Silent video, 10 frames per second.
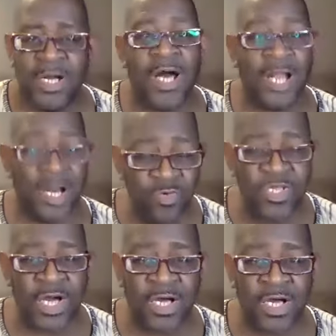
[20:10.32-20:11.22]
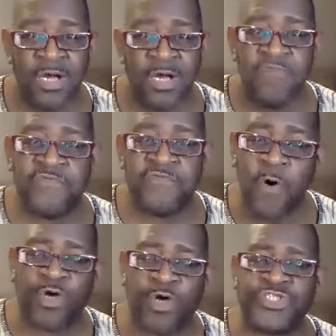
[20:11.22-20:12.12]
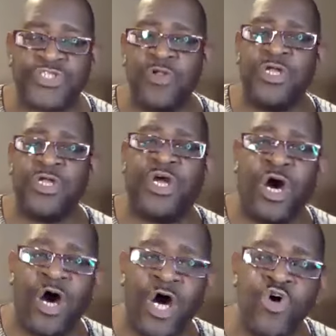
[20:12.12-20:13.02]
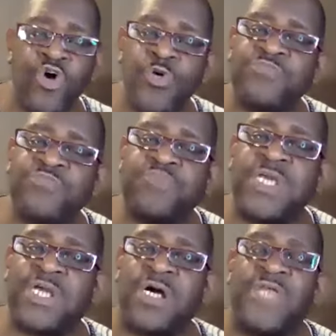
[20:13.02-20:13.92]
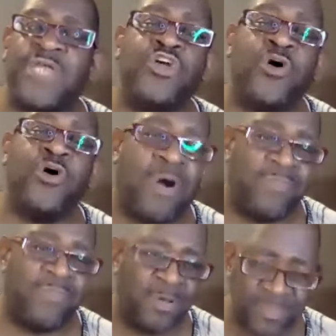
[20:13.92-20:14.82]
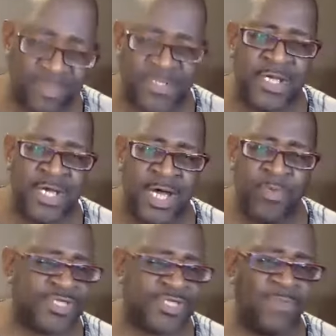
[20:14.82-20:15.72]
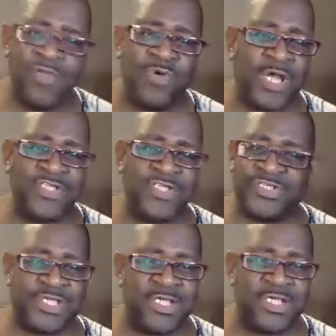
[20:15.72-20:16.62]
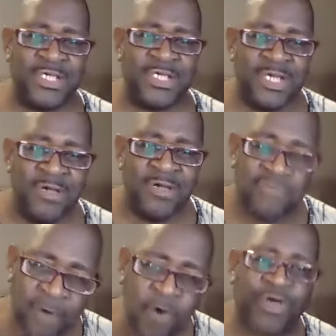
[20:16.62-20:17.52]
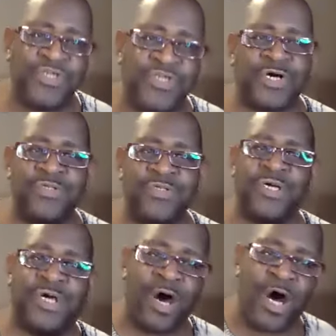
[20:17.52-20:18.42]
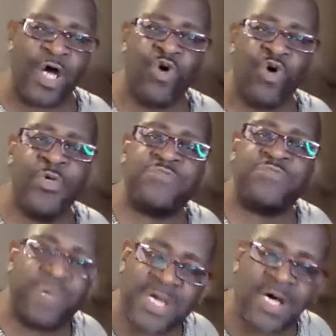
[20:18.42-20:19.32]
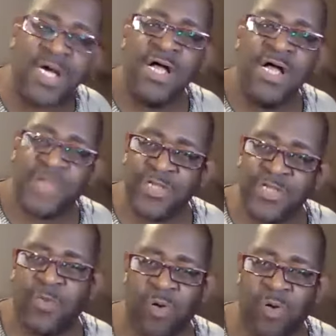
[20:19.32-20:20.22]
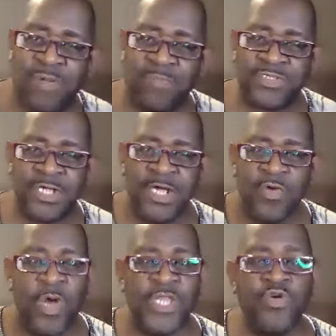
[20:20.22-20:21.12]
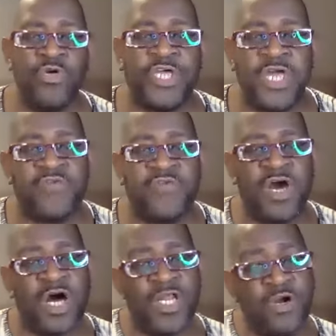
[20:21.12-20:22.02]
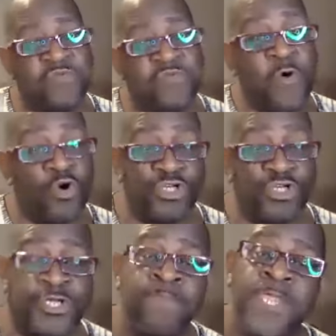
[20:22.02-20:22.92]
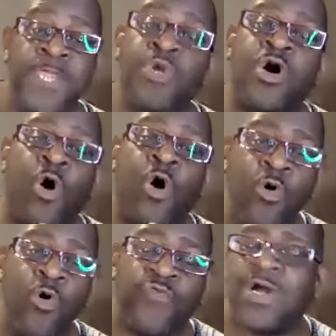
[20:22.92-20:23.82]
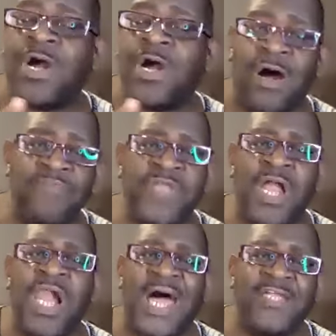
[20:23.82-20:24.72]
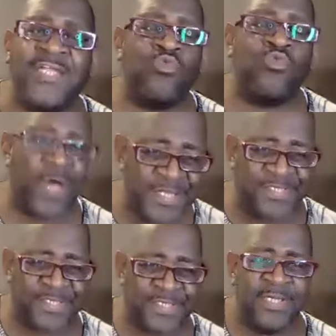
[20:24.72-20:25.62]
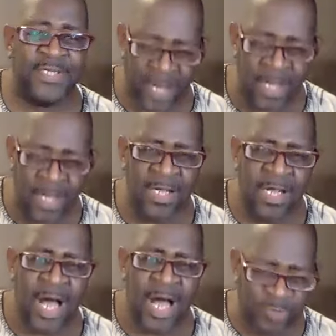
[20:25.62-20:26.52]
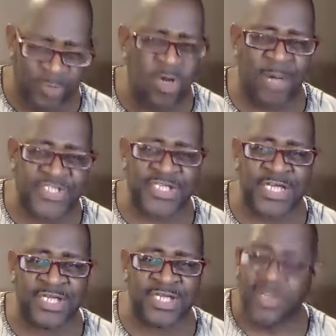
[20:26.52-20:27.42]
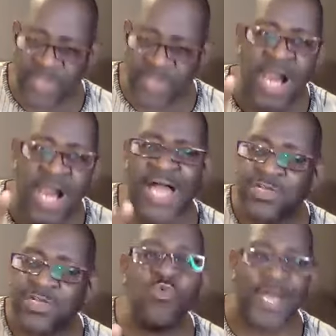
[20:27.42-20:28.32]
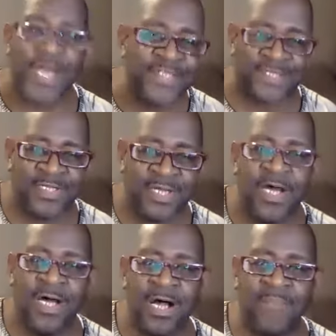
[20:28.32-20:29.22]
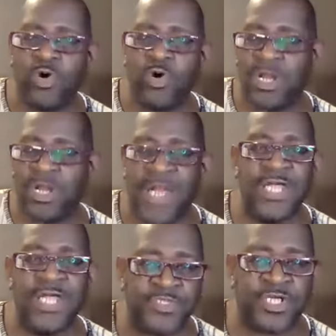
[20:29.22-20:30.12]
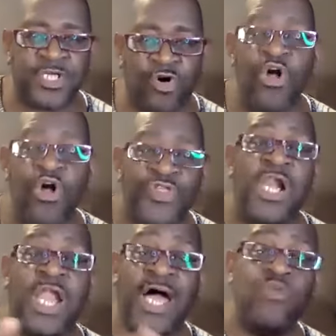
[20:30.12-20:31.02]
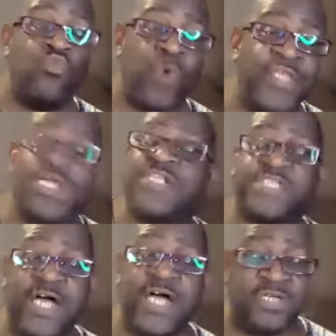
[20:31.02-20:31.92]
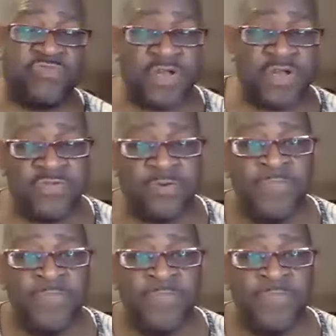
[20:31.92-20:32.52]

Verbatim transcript: Hallelujah. Focus on the God who is bigger than your problems. I wish someone knew what I just focus on the God who is bigger than your problems. When you give God your focus, you will overcome the lightweight. Uh-huh. I'm talking about Satan, the lightweight uh-huh, I'm talking about the obstacle, the lightweight that stands in front of you.